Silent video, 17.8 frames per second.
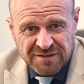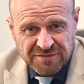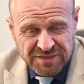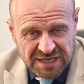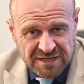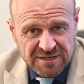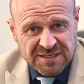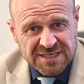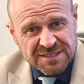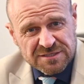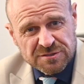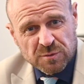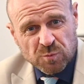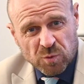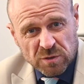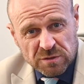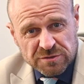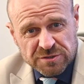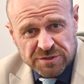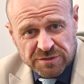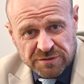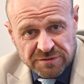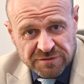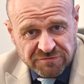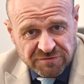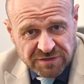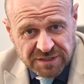That is the 1, 2,
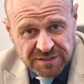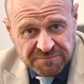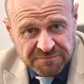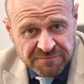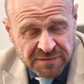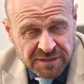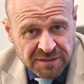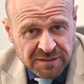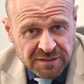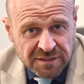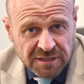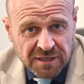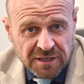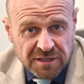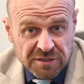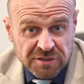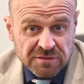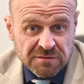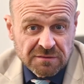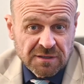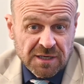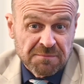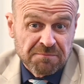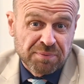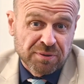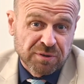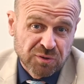3.
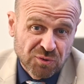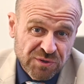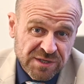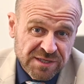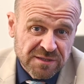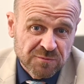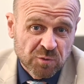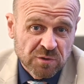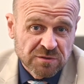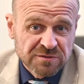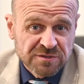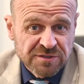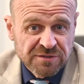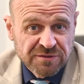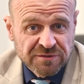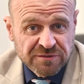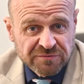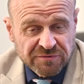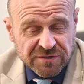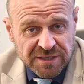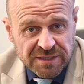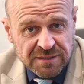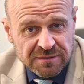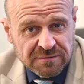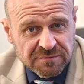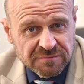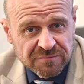Employing the 1, 2,
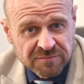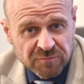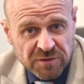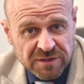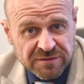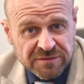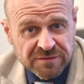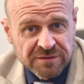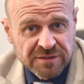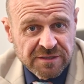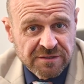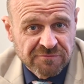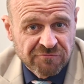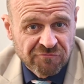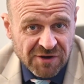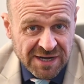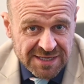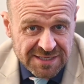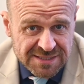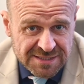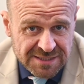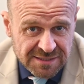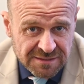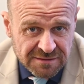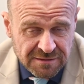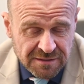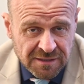3 with the
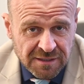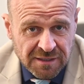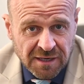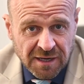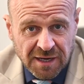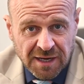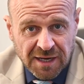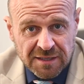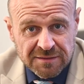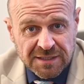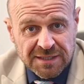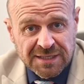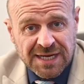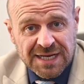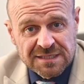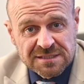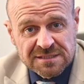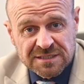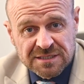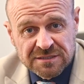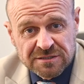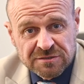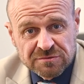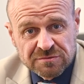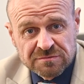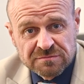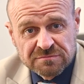rating, and then asking
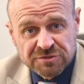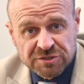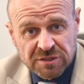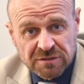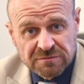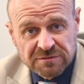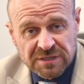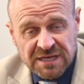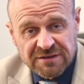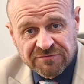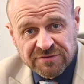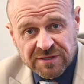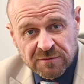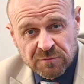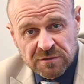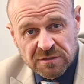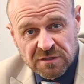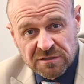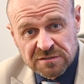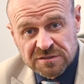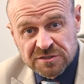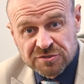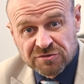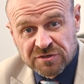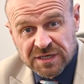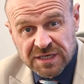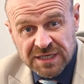your child if they would like to
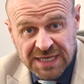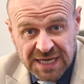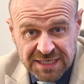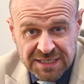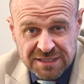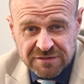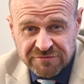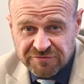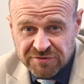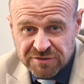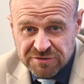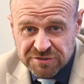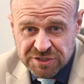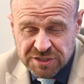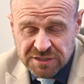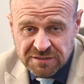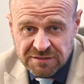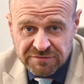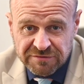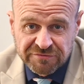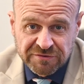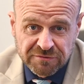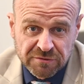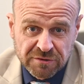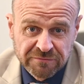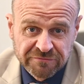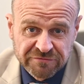try it again in the future, if they feel
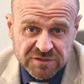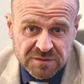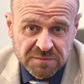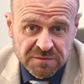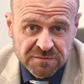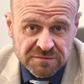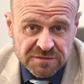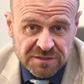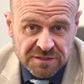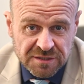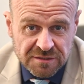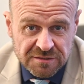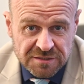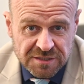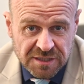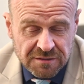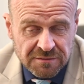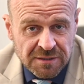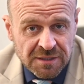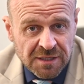comfortable to do so.